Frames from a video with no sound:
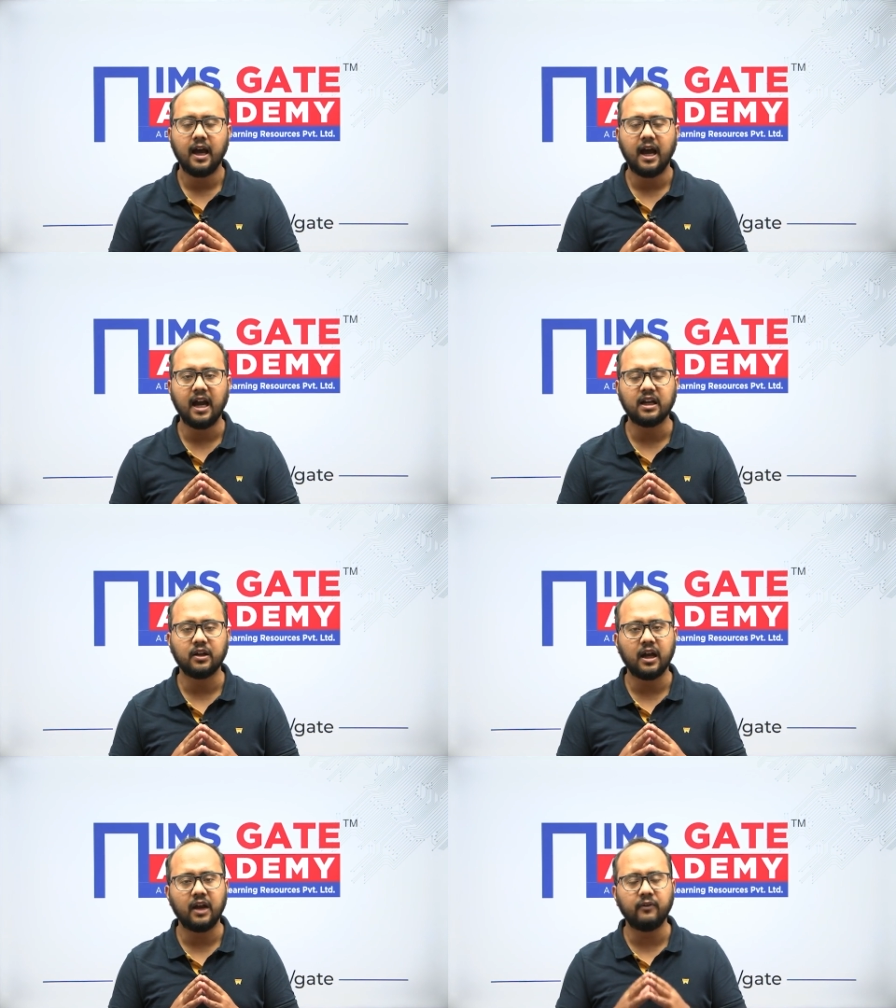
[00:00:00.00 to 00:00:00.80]
And
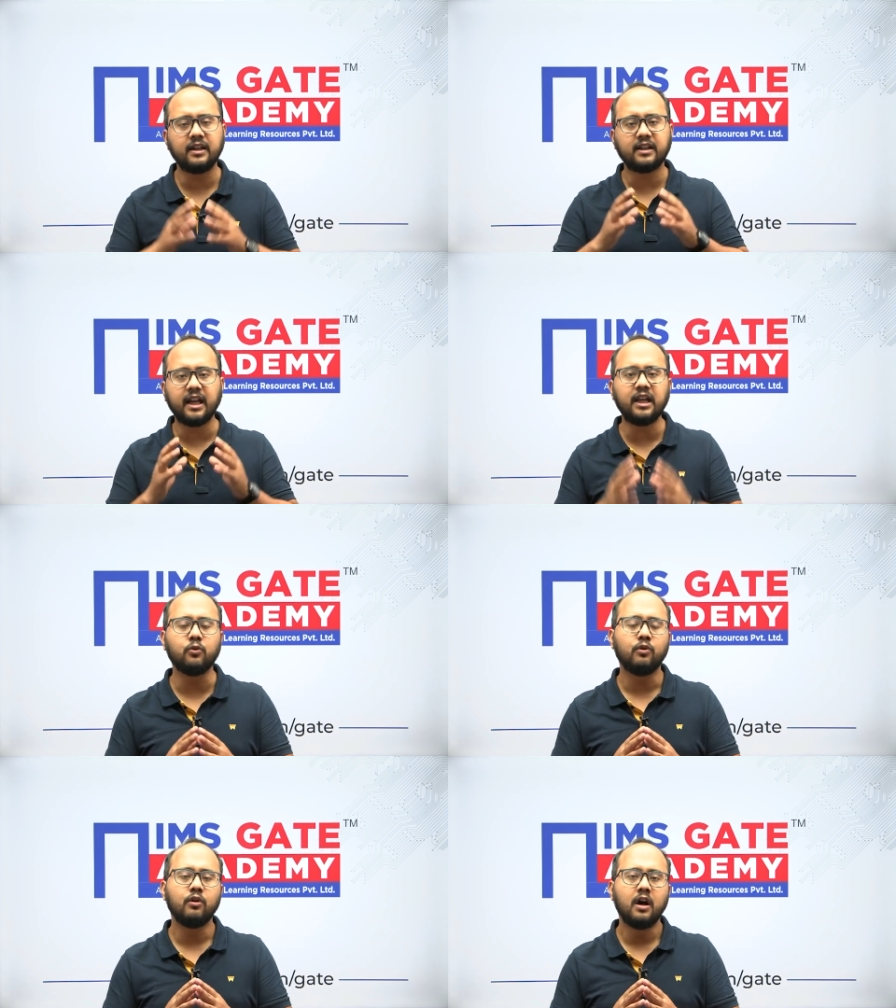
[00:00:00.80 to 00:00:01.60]
I will tell you
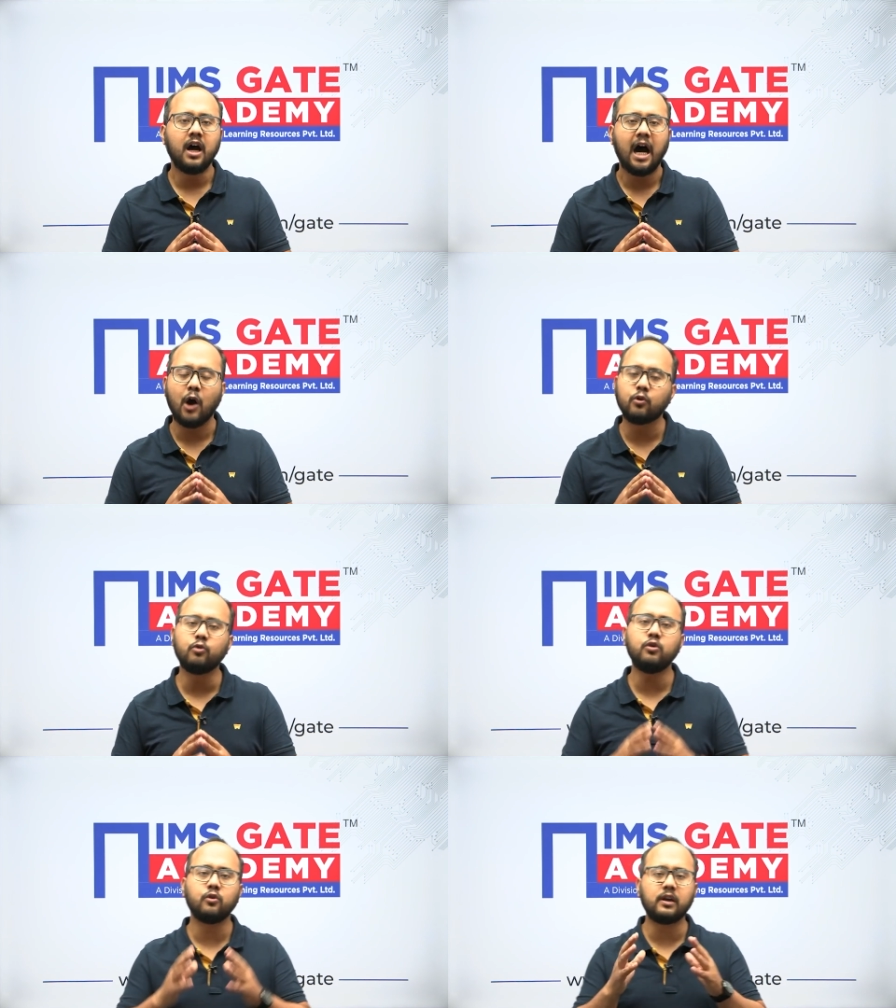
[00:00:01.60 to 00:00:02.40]
how to
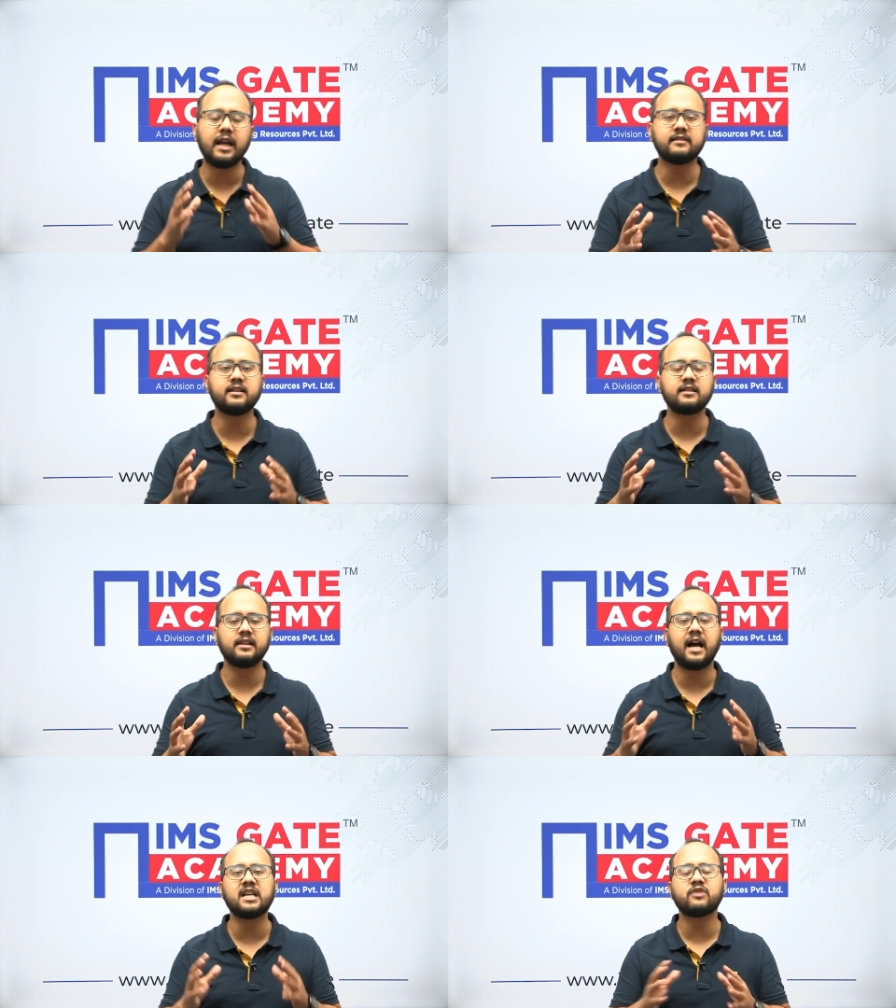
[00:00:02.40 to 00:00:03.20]
utilize this
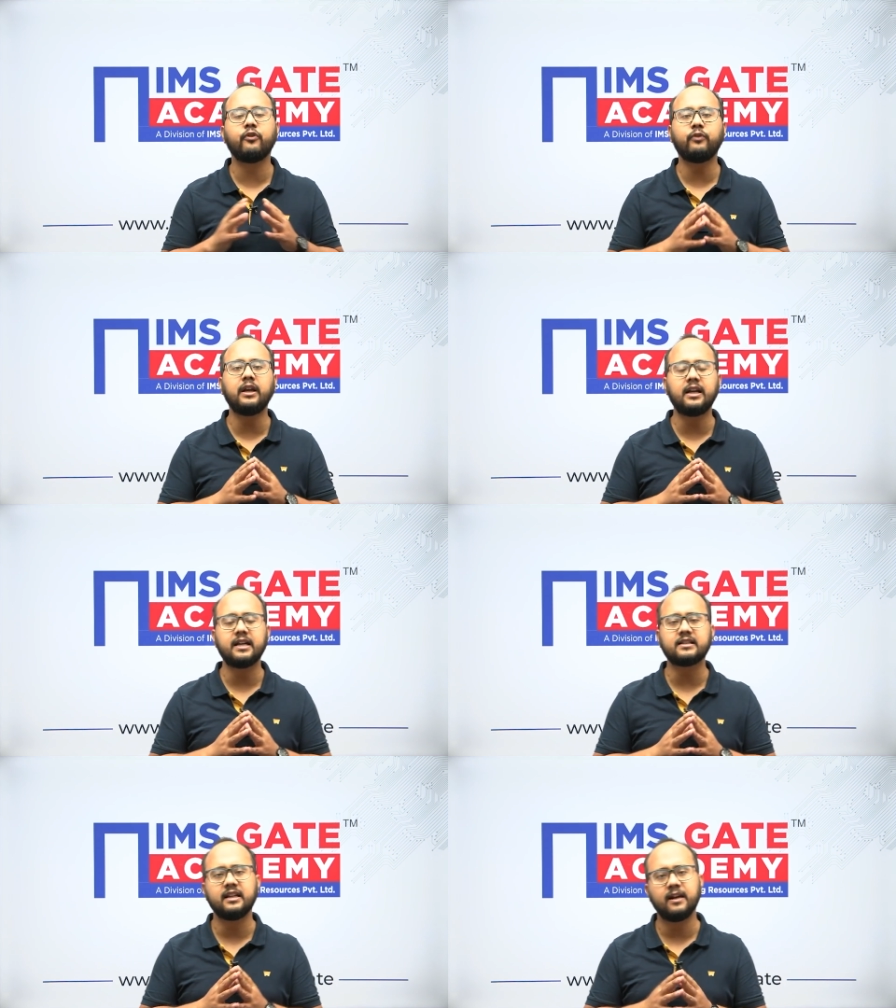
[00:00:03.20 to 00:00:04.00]
last fifty days
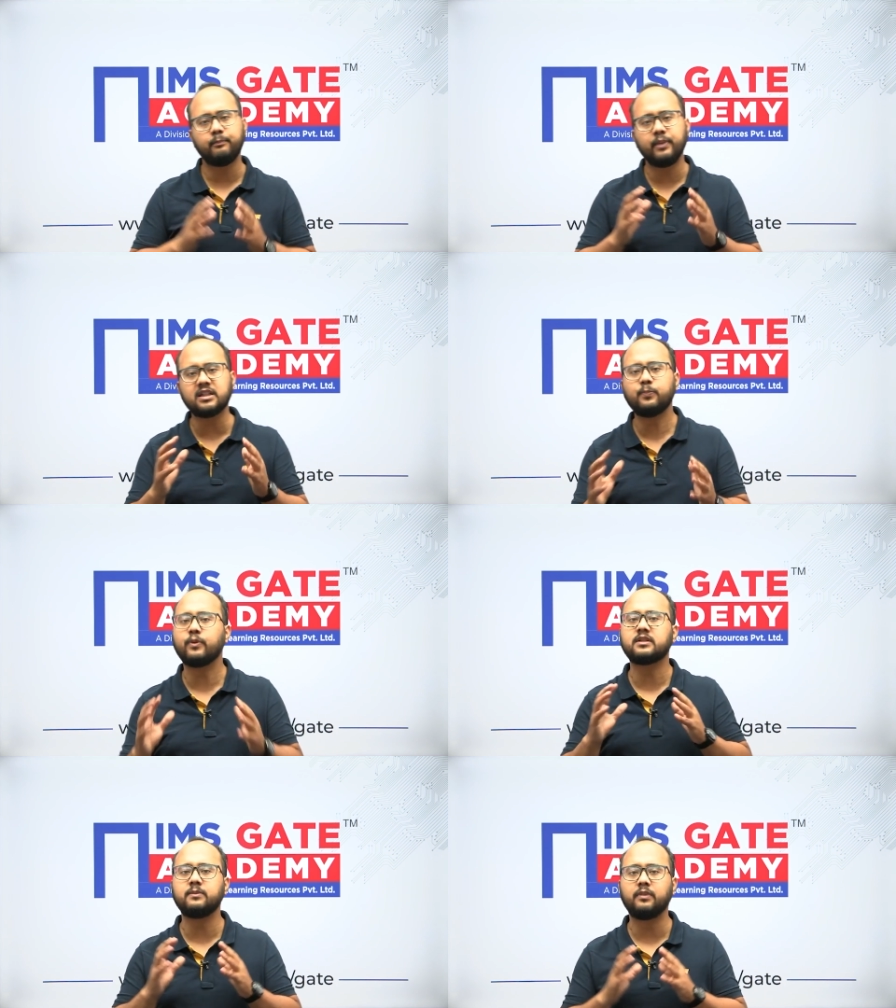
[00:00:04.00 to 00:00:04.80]
in a best
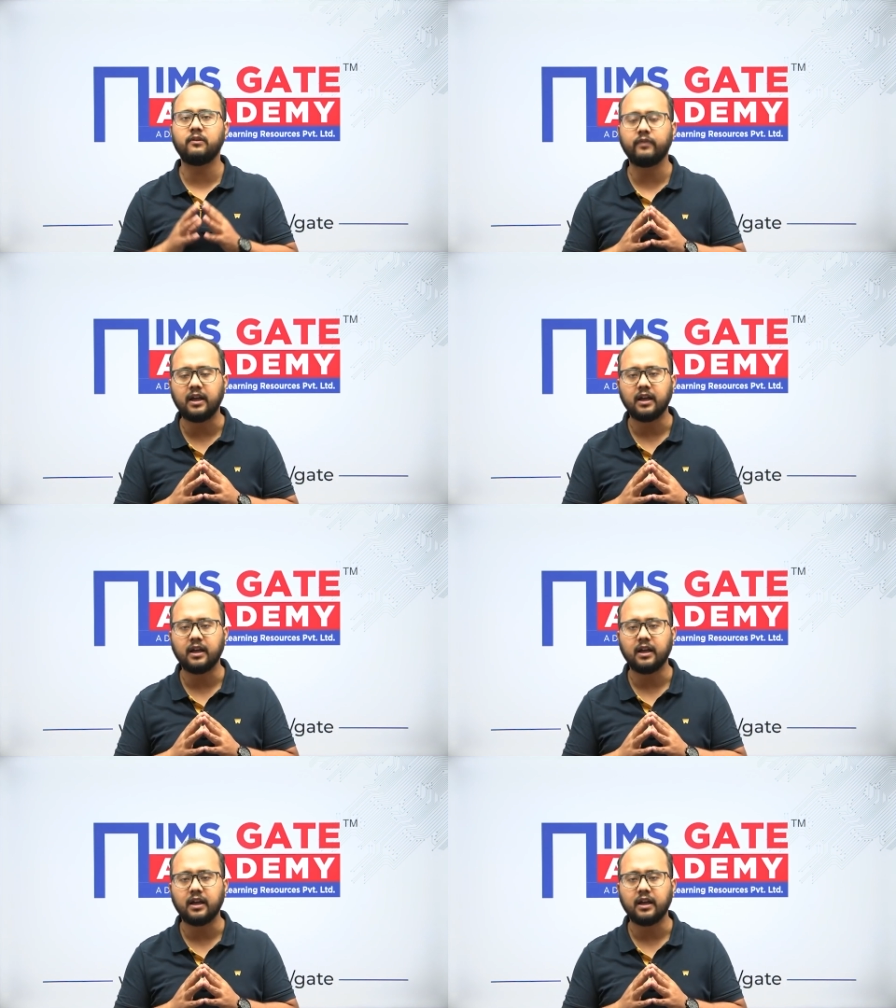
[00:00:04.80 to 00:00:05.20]
possible way